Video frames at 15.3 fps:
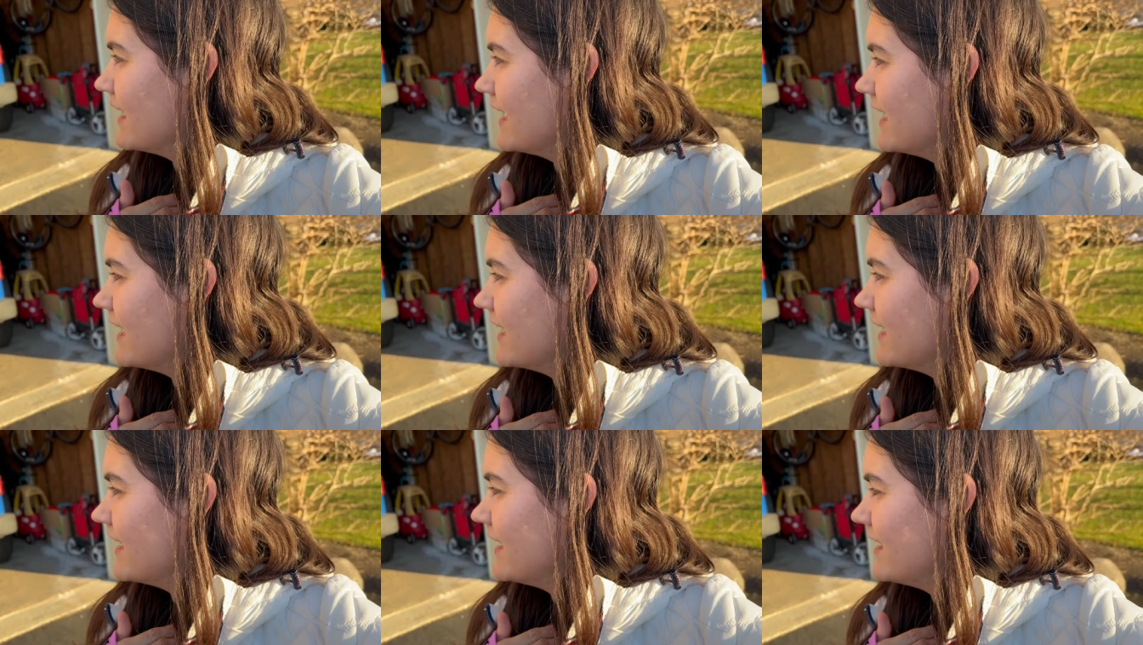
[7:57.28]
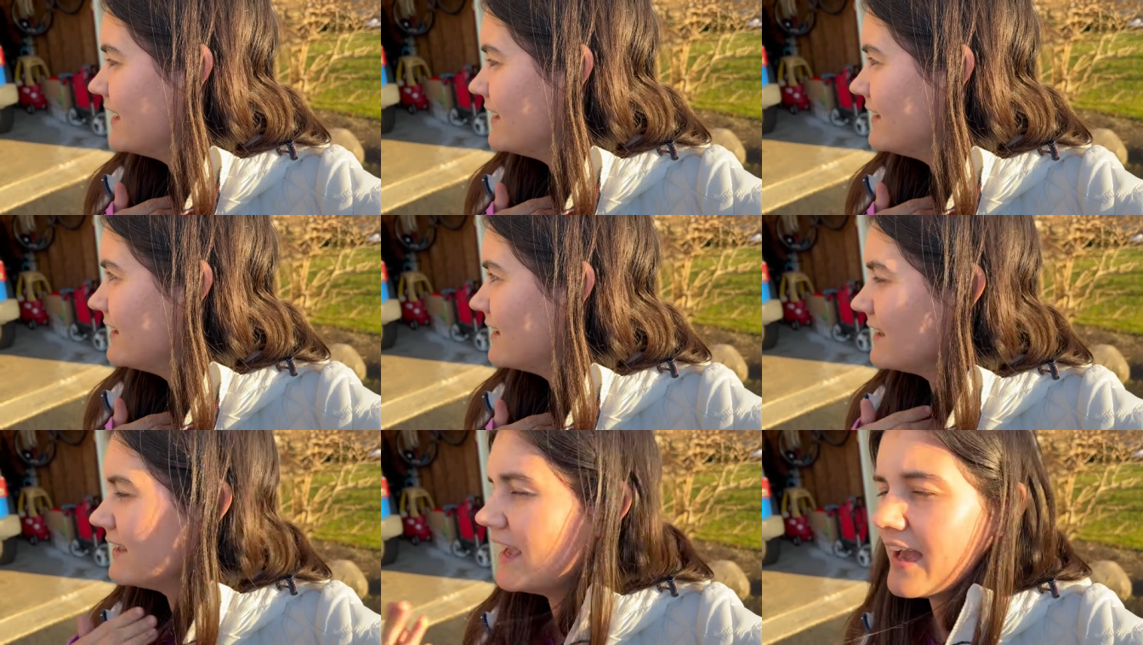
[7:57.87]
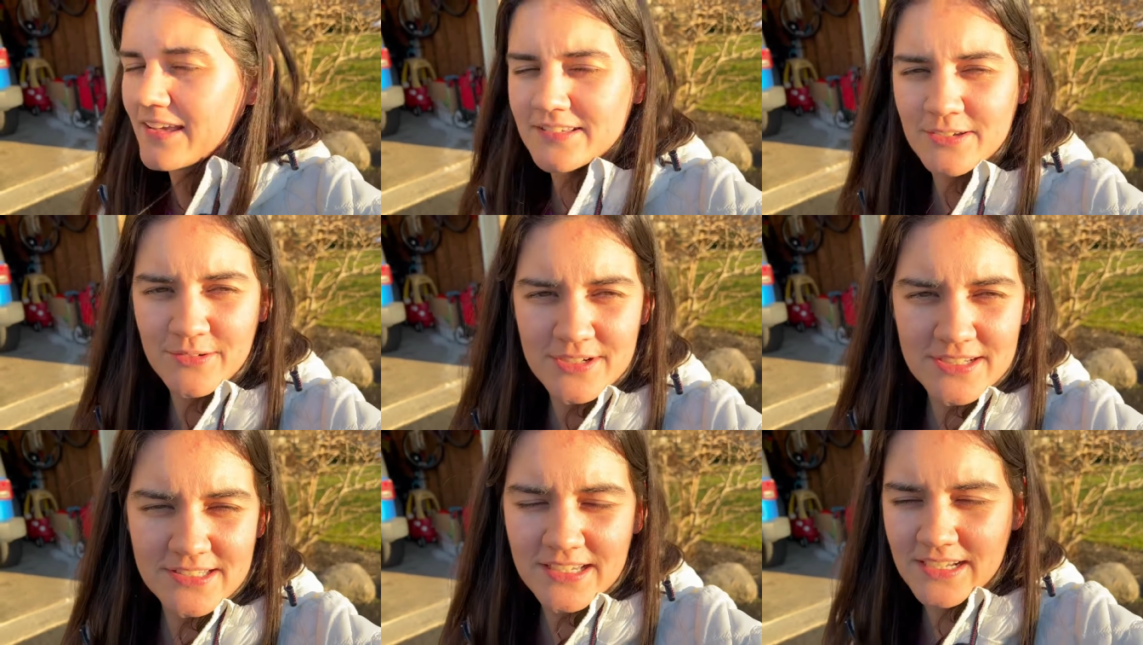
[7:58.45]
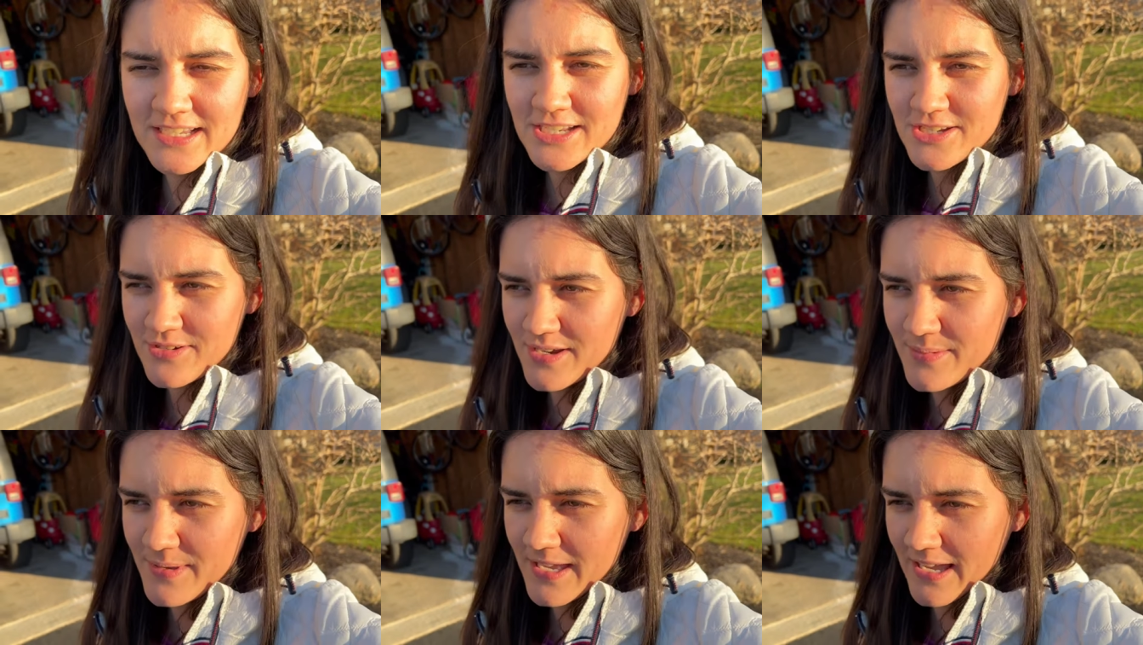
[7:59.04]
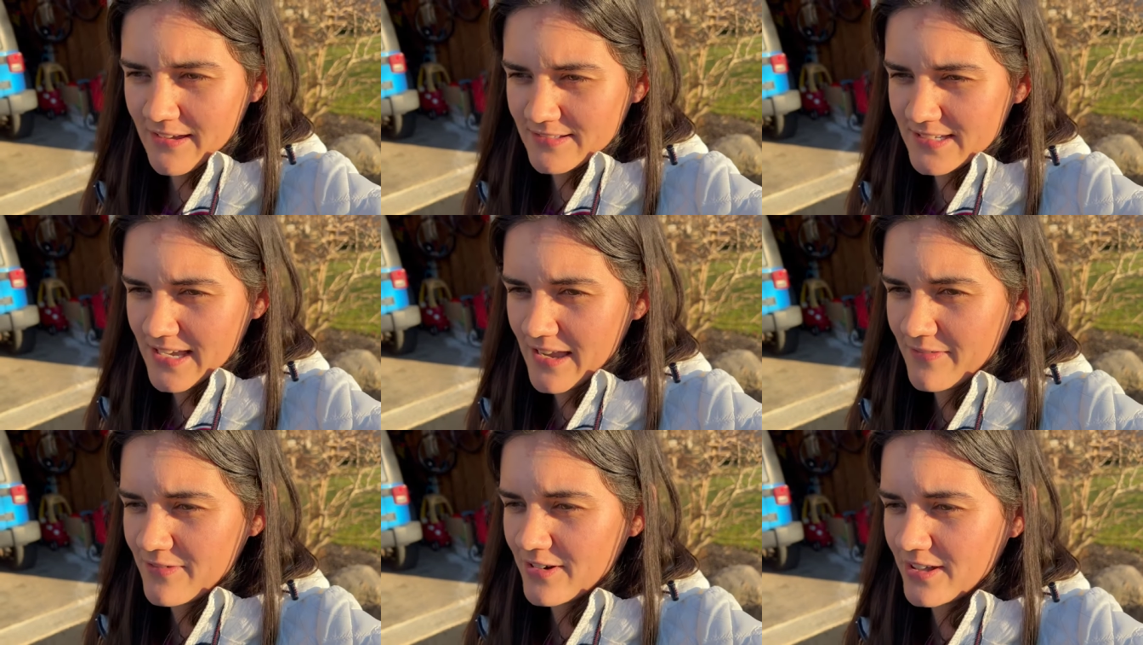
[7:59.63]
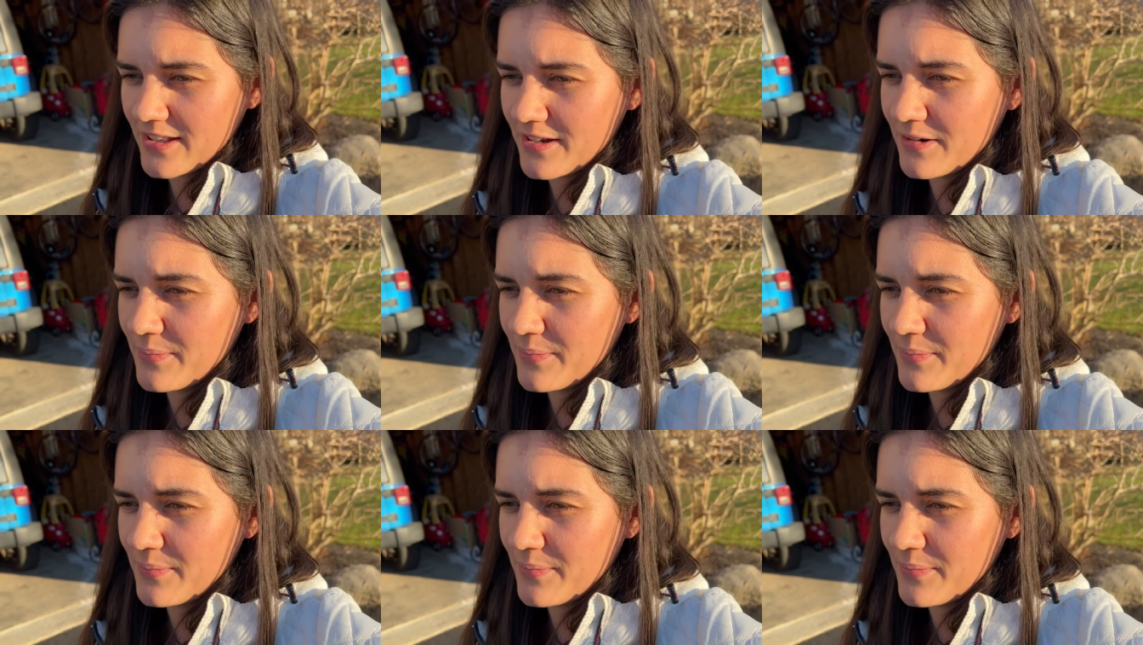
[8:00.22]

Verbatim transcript: And yeah, so we're just gonna enjoy being outside for a little